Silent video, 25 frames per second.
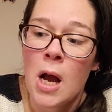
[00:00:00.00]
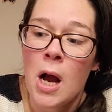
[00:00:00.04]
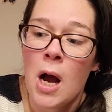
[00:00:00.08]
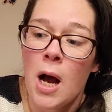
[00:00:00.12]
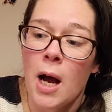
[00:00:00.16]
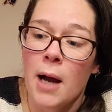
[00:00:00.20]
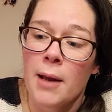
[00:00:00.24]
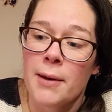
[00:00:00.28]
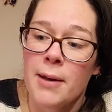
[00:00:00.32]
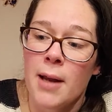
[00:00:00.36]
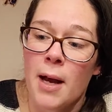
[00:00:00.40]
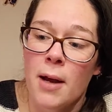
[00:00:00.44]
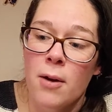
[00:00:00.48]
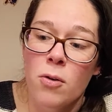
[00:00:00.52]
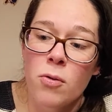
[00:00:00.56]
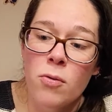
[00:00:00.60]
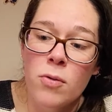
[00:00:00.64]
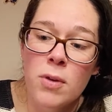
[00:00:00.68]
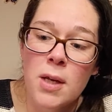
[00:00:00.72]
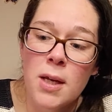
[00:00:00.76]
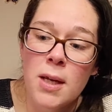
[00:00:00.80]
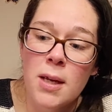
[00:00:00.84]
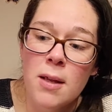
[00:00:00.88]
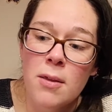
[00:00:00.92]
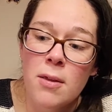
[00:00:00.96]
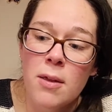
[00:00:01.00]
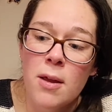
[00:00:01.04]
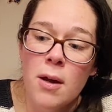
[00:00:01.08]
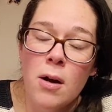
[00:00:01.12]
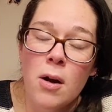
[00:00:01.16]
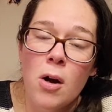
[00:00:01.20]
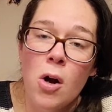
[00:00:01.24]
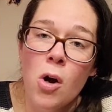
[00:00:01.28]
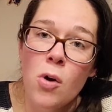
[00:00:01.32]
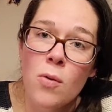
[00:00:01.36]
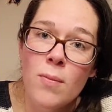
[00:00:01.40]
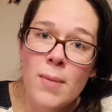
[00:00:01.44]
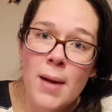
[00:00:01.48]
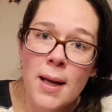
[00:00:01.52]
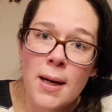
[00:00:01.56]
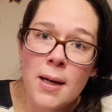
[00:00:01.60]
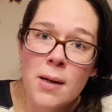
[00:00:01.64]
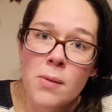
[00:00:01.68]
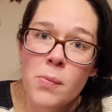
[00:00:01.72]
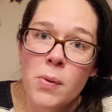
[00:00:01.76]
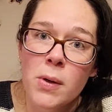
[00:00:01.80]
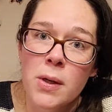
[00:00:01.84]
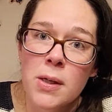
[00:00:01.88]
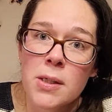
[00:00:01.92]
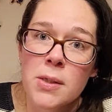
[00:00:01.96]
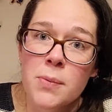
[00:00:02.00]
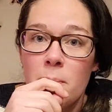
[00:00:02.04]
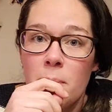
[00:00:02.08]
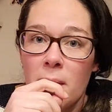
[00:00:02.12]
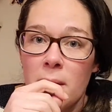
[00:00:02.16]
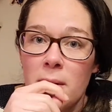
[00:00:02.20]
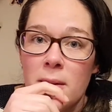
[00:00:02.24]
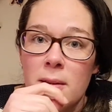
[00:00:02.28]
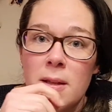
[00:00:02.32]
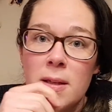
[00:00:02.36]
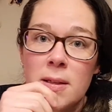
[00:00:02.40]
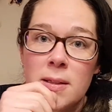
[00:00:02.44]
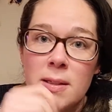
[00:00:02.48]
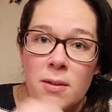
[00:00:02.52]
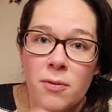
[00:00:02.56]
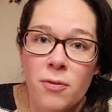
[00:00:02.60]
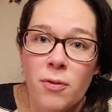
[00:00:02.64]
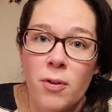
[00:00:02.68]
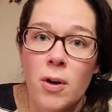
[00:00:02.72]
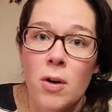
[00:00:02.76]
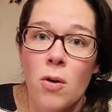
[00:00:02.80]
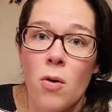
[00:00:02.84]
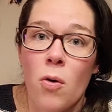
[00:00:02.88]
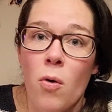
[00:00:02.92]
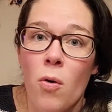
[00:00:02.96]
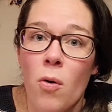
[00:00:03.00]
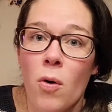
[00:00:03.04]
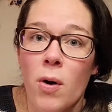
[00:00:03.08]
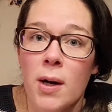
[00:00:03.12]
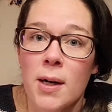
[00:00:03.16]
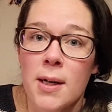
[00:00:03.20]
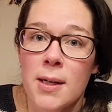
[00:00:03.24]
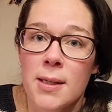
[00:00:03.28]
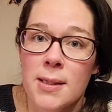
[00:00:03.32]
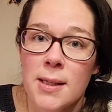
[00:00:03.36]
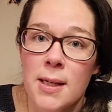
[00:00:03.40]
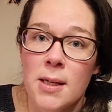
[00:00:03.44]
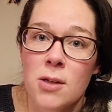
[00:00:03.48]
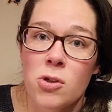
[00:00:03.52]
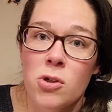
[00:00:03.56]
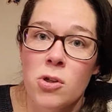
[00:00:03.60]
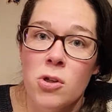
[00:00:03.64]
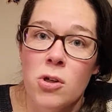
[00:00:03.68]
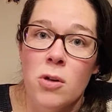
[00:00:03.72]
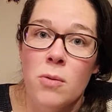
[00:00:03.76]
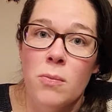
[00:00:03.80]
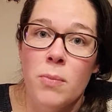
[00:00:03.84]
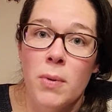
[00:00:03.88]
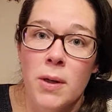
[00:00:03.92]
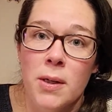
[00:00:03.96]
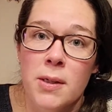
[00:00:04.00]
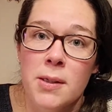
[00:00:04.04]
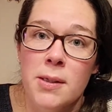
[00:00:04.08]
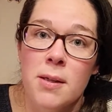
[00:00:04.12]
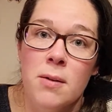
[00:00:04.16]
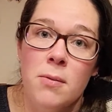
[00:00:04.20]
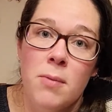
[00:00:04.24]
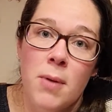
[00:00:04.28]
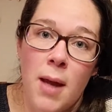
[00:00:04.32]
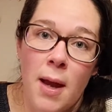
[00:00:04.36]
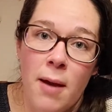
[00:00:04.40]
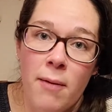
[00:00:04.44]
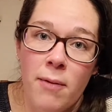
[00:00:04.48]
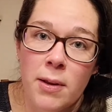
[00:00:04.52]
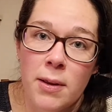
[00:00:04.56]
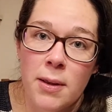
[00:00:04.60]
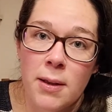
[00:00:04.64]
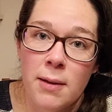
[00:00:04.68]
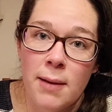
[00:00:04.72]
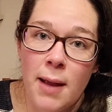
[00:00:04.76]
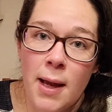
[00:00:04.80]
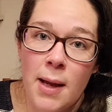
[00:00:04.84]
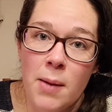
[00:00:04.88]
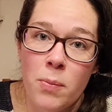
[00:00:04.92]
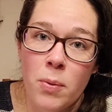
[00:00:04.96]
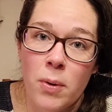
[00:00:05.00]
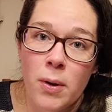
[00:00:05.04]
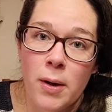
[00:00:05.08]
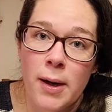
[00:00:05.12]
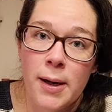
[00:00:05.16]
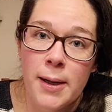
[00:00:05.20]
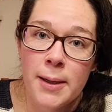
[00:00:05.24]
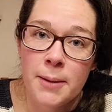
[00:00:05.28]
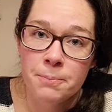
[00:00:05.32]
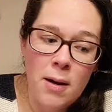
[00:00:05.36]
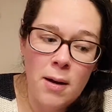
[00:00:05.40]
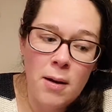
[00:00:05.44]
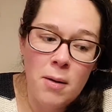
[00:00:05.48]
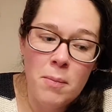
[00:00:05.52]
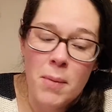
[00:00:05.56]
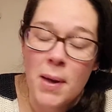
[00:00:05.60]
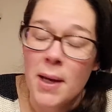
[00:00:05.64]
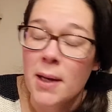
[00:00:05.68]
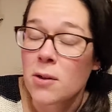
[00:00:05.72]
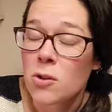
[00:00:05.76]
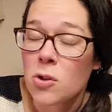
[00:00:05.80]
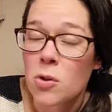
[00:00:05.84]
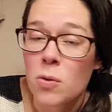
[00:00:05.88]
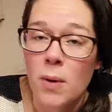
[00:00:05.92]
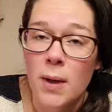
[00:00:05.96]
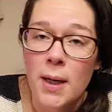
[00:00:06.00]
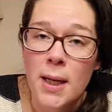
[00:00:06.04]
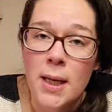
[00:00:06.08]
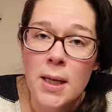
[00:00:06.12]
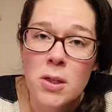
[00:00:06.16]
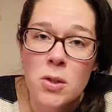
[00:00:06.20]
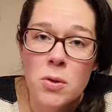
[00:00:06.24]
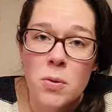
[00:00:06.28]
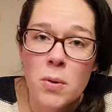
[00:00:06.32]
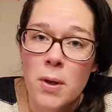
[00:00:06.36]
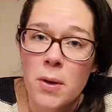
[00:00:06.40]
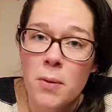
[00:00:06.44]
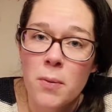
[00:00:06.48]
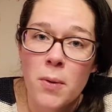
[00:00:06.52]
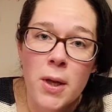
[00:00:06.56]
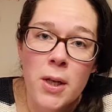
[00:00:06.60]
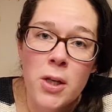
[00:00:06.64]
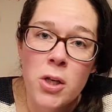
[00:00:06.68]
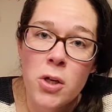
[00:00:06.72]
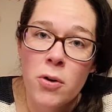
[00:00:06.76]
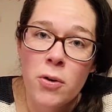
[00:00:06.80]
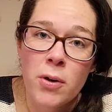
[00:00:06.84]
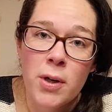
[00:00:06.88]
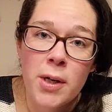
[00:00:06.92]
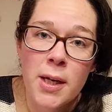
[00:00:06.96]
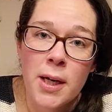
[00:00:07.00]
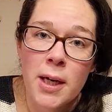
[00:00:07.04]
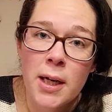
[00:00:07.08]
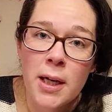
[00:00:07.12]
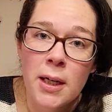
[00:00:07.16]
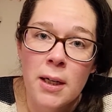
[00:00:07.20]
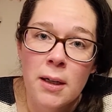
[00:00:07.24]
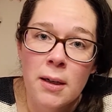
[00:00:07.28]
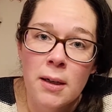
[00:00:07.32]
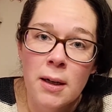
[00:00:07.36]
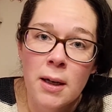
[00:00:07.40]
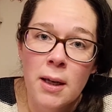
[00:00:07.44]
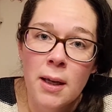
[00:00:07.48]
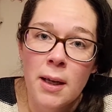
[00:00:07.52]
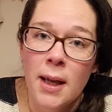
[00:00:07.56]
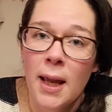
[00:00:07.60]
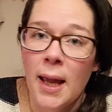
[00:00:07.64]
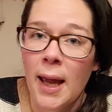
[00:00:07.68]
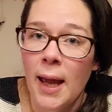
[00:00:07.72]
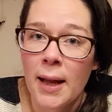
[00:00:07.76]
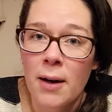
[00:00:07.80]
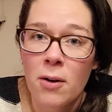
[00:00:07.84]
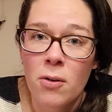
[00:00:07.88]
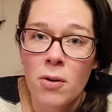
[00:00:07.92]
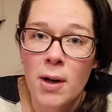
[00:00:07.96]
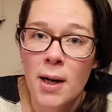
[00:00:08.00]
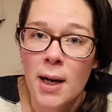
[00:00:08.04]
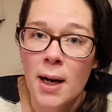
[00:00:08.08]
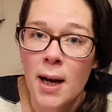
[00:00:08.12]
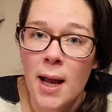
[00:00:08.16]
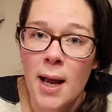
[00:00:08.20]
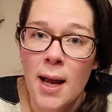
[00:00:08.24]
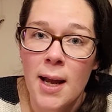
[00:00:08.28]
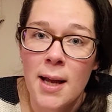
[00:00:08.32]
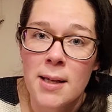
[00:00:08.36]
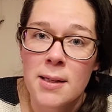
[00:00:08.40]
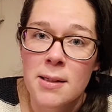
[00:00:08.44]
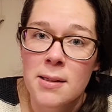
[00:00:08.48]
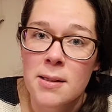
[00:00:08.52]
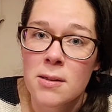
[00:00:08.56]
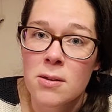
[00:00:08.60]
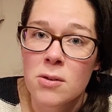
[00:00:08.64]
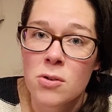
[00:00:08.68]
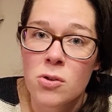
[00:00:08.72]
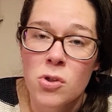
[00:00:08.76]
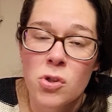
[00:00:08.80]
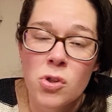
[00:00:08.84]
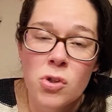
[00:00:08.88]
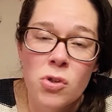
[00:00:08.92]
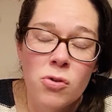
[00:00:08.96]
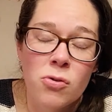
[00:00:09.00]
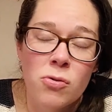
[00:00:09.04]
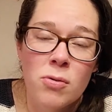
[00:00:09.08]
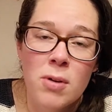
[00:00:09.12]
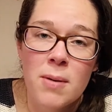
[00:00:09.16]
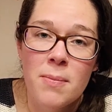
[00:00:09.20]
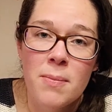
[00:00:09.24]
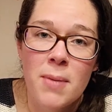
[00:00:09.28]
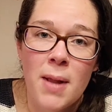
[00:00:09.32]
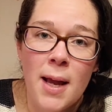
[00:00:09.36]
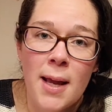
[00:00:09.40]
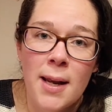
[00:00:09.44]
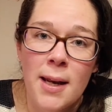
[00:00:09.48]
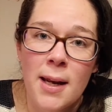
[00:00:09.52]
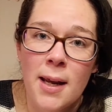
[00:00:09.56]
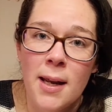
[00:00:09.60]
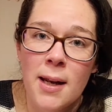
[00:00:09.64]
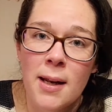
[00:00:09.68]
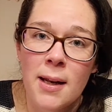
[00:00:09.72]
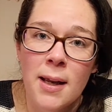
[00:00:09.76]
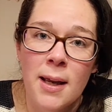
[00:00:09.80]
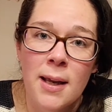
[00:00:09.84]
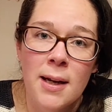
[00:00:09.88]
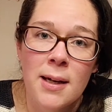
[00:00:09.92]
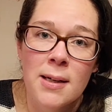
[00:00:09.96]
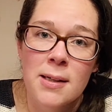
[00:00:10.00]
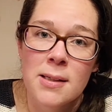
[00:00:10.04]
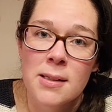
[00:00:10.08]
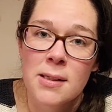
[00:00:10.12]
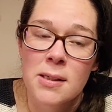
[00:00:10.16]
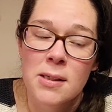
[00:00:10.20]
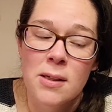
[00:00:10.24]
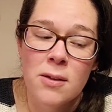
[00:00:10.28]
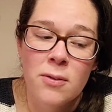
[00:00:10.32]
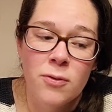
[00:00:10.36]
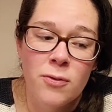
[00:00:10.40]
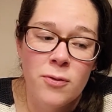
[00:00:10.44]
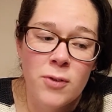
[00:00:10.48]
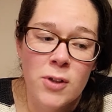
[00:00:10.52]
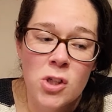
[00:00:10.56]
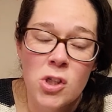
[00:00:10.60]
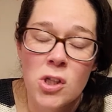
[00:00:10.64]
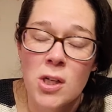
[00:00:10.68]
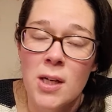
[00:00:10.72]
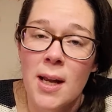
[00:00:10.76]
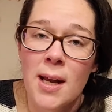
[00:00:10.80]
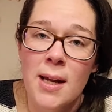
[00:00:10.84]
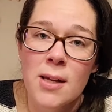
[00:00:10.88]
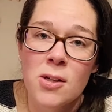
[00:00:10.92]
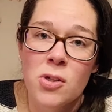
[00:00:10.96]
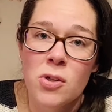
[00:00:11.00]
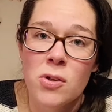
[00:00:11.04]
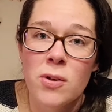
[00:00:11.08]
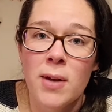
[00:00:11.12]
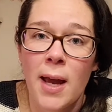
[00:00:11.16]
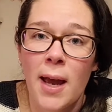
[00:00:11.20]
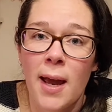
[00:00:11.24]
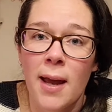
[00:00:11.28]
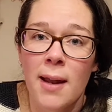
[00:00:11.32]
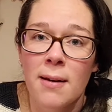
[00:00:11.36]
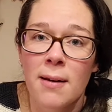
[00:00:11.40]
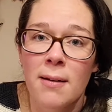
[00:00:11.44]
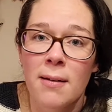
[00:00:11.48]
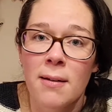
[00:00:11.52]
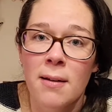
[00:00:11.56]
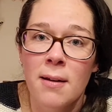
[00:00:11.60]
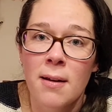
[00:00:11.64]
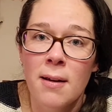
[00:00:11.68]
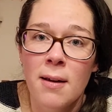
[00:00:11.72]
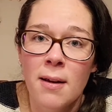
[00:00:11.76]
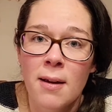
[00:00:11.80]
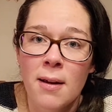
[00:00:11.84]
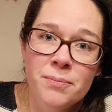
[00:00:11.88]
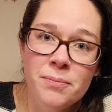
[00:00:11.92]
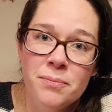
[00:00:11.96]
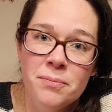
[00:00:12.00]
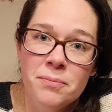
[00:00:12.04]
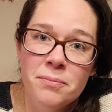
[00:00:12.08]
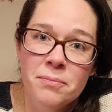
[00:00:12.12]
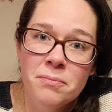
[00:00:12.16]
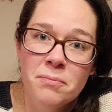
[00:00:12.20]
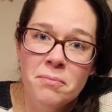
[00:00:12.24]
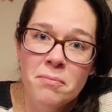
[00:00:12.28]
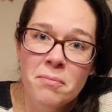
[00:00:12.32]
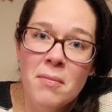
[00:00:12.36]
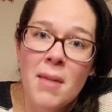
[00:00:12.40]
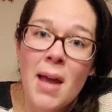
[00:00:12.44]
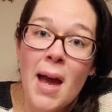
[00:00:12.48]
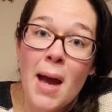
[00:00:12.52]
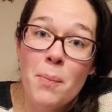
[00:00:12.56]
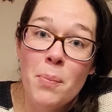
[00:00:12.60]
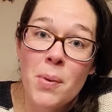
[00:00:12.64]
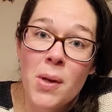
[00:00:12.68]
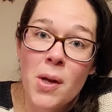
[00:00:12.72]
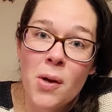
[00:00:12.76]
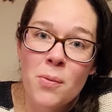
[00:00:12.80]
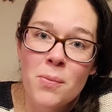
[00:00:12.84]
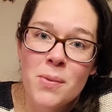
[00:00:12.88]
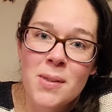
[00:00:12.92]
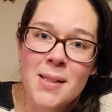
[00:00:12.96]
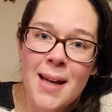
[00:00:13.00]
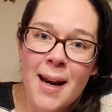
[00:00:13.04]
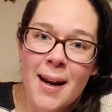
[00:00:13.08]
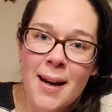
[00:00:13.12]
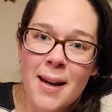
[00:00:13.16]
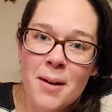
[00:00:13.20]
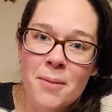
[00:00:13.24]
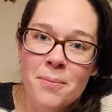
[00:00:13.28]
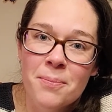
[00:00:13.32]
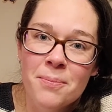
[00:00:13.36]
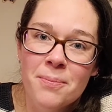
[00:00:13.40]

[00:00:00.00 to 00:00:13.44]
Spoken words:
not only the home edit books, but the different organizational books that we have at the library. And make 2021 your year. Get organized, streamline it, and get it as efficient as you can. Happy homesteading.